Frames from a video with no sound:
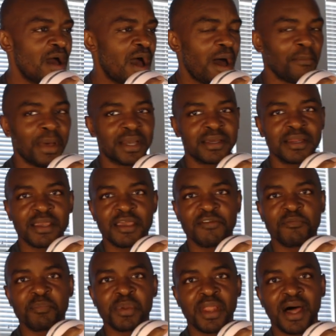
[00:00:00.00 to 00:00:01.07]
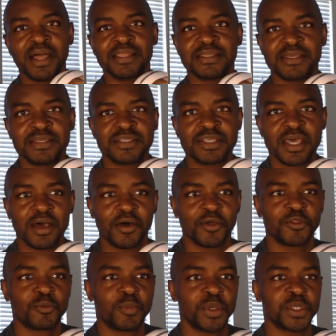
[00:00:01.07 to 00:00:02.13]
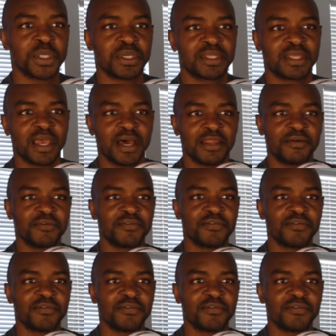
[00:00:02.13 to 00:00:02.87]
I'm not going to give plot details, but just kind of.